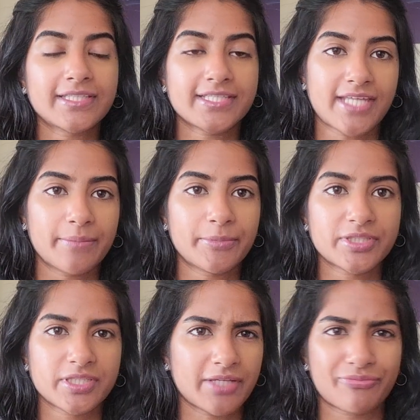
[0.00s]
the
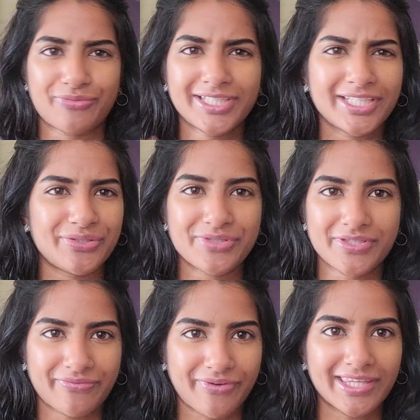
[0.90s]
assignments is like really
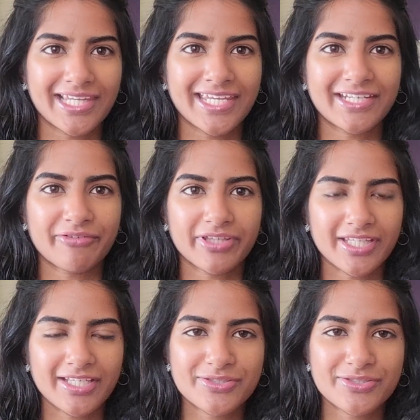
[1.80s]
user-friendly and everything.